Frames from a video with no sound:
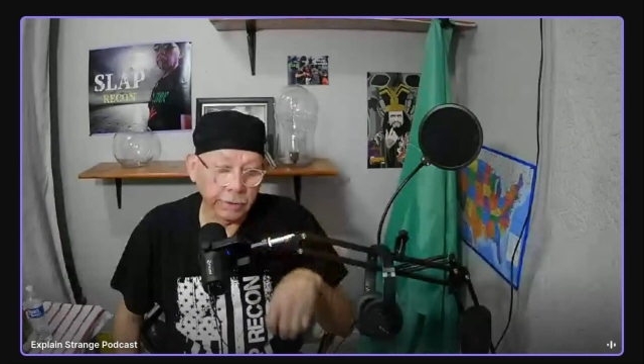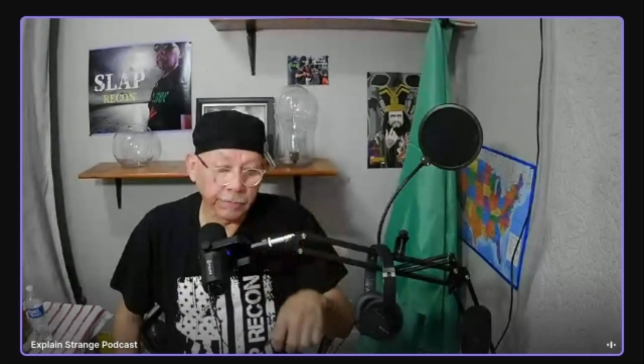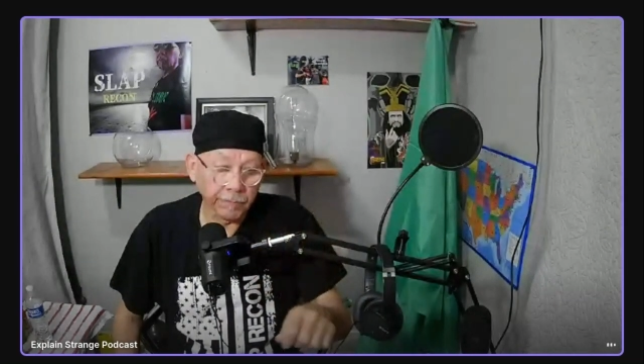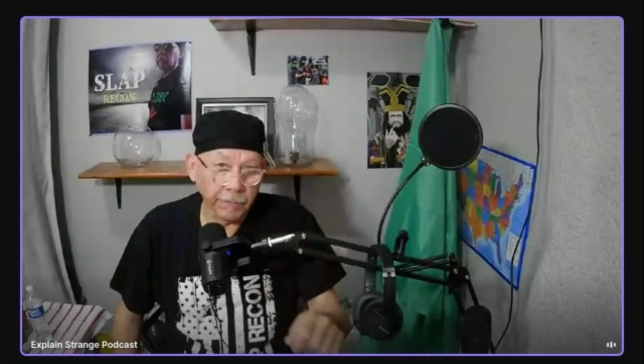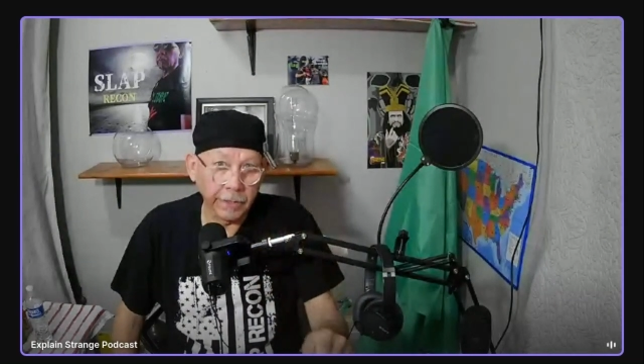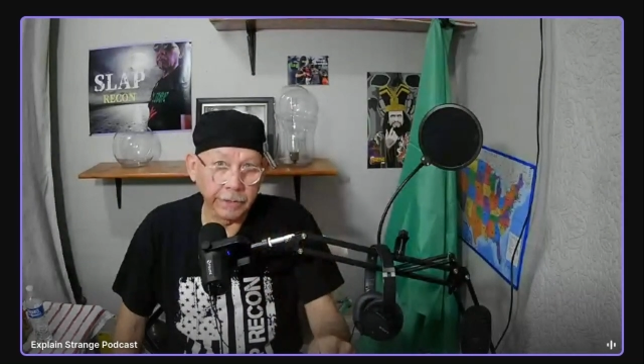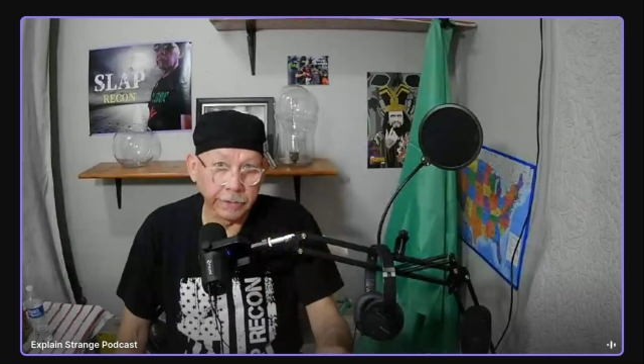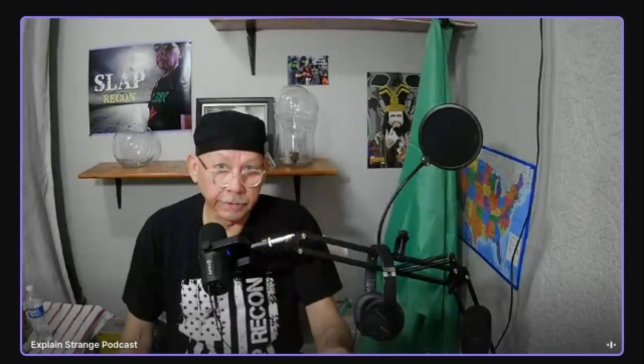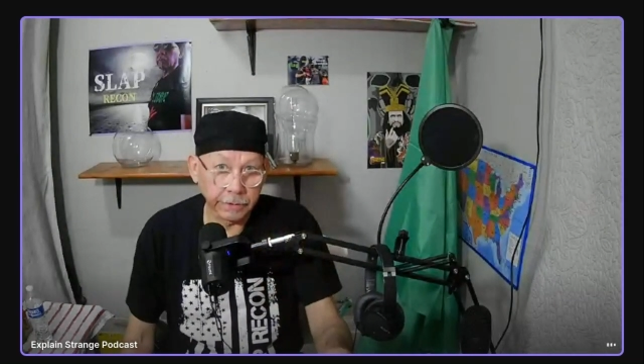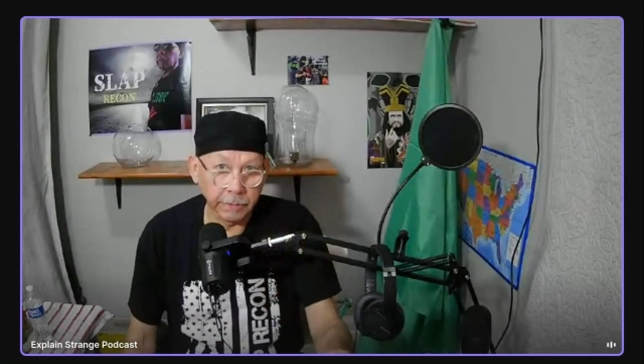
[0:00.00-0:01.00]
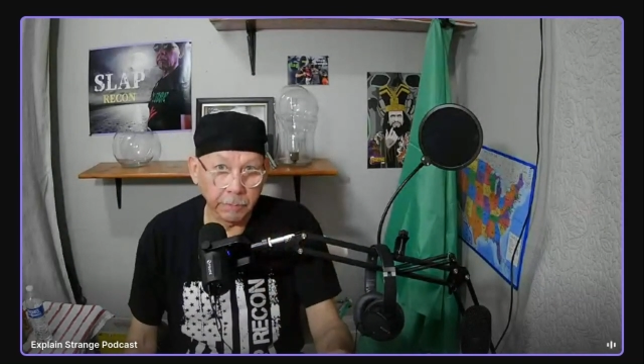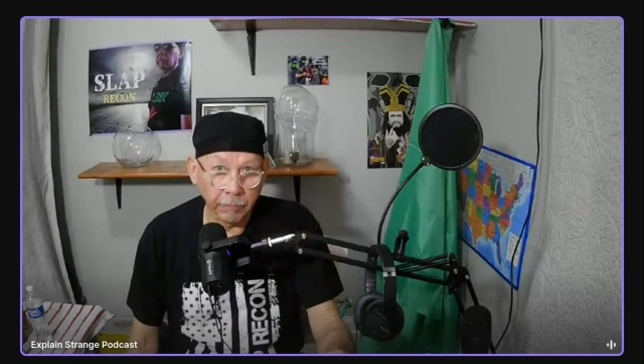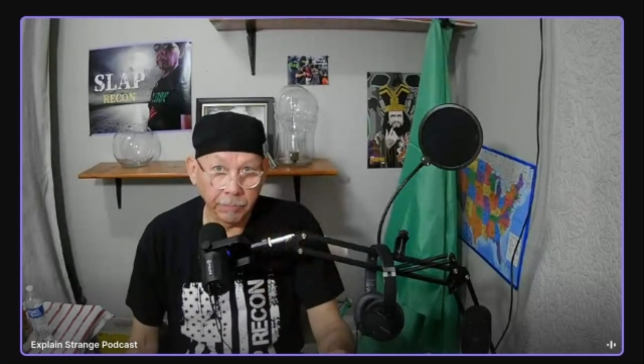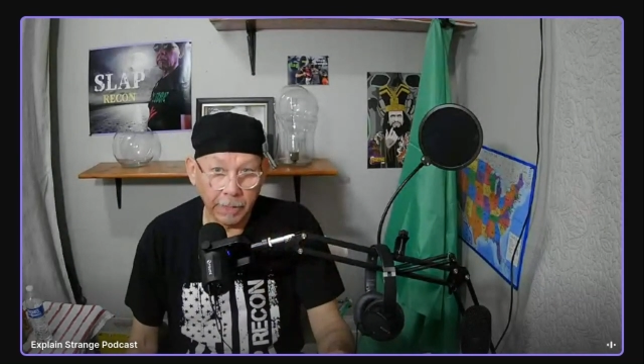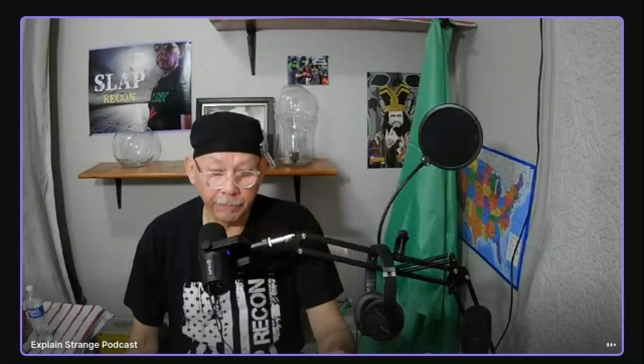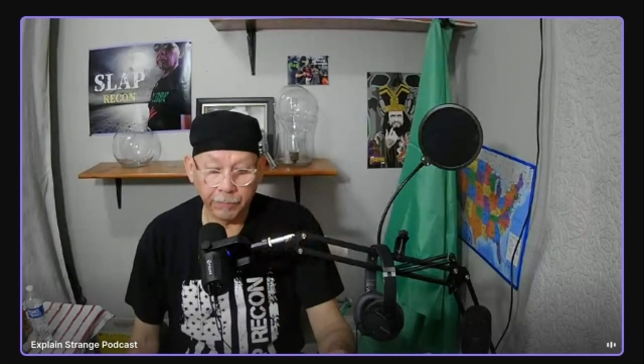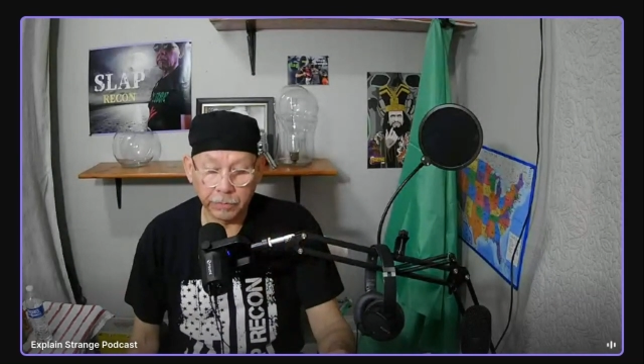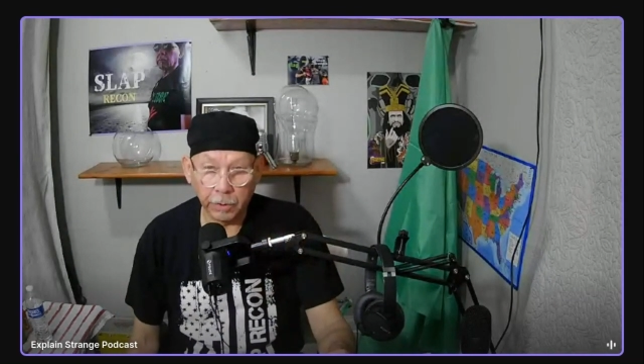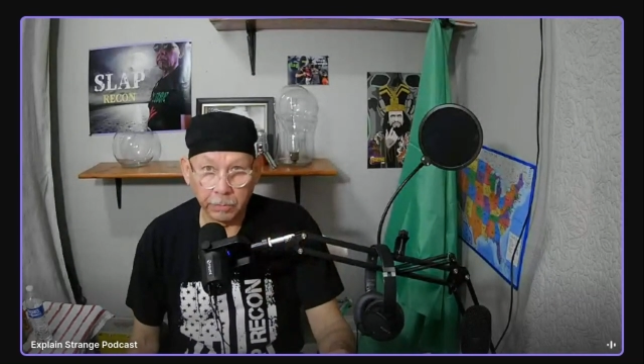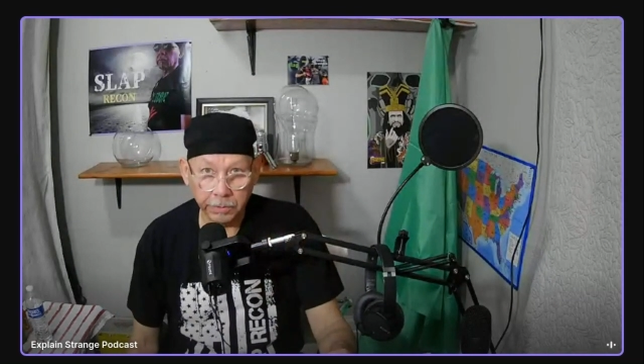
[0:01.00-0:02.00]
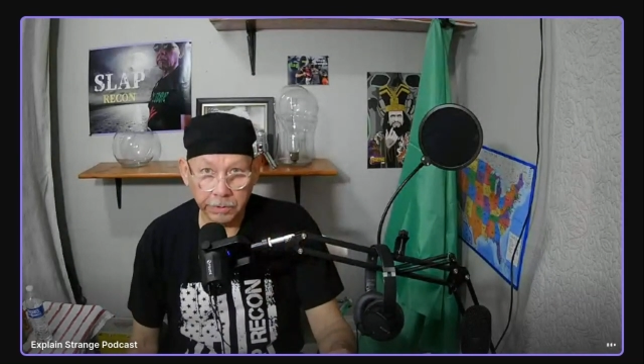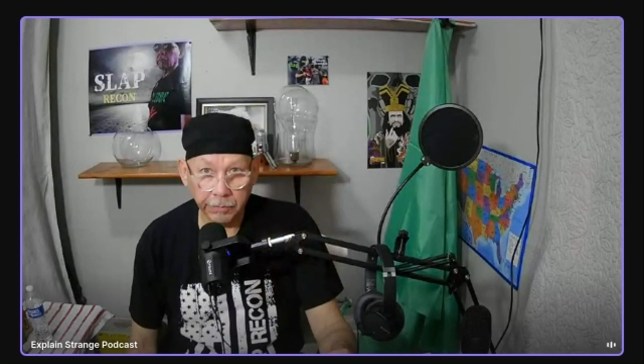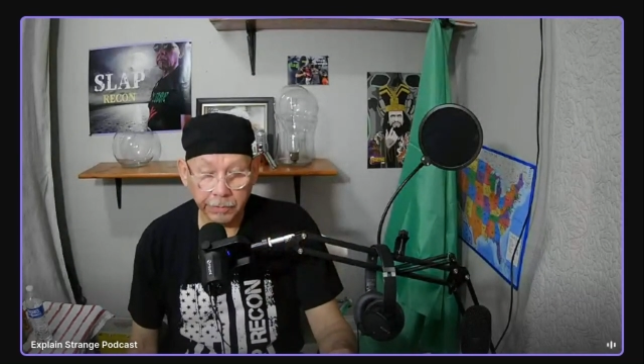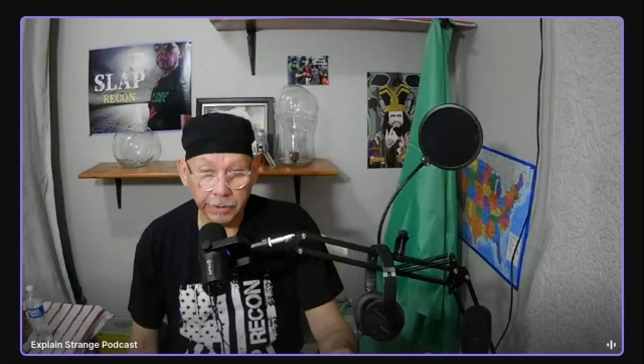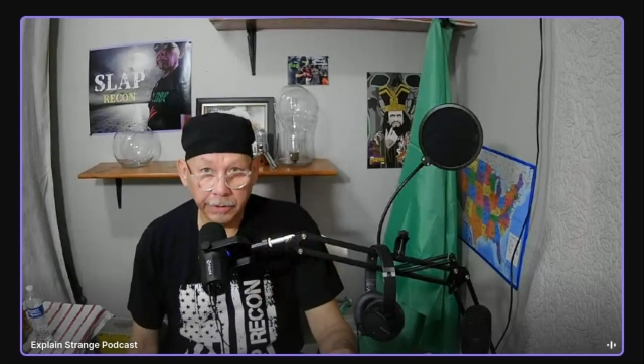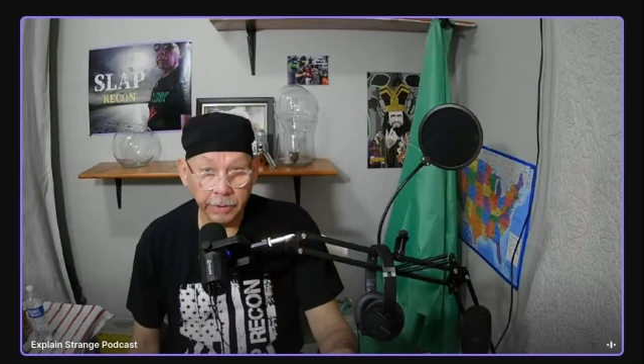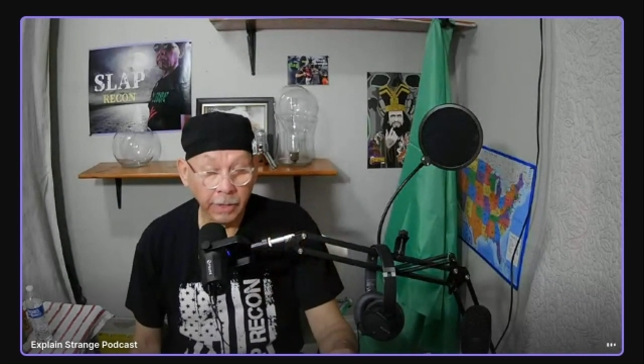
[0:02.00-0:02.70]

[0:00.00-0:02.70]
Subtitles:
find that some of them have different tones and everything.